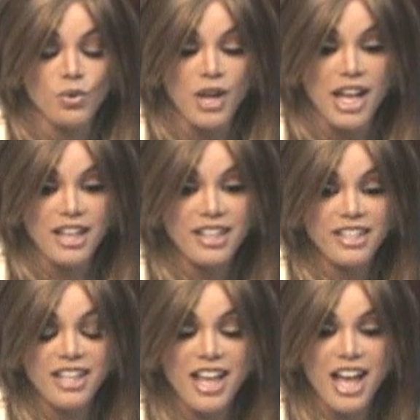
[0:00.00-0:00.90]
Well,
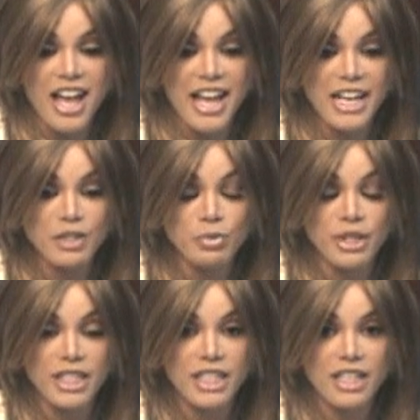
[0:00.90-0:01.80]
I had to
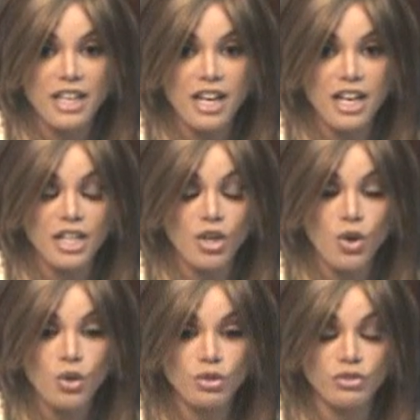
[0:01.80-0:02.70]
put it on
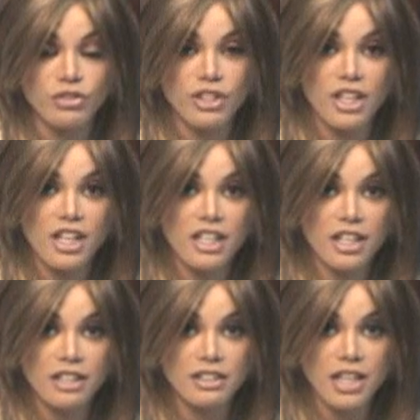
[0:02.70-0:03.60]
hold for a
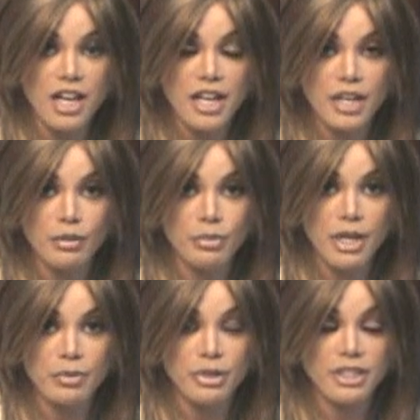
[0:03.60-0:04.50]
long time.
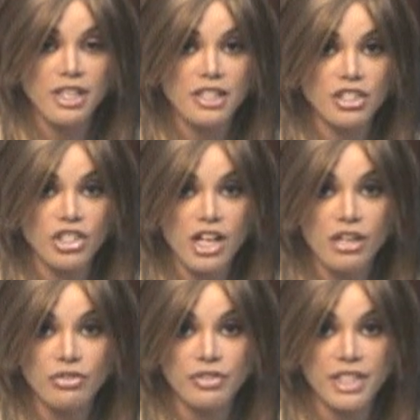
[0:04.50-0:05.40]
I put it on the
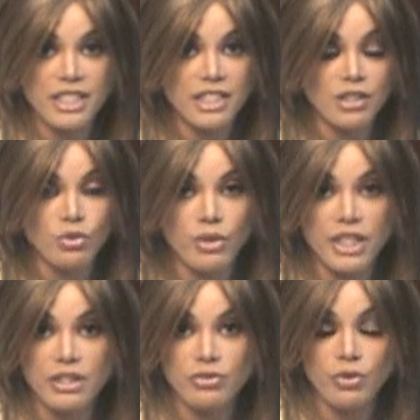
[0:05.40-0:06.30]
shelf and didn't
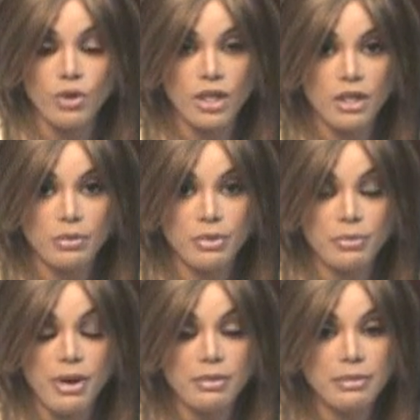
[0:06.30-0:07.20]
read it for
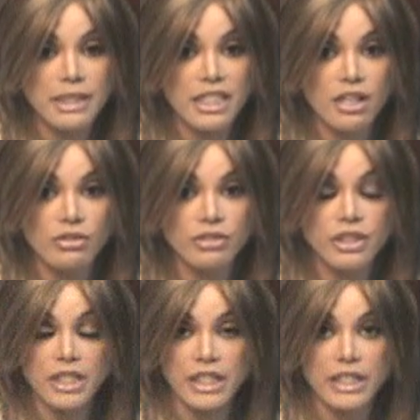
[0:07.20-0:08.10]
probably over
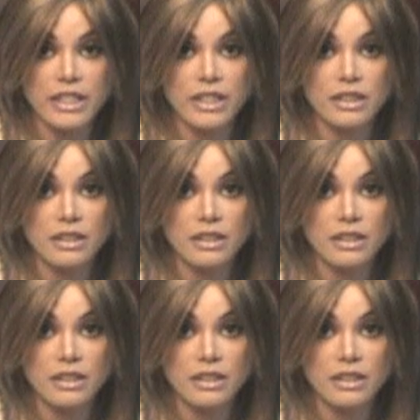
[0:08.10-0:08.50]
a year.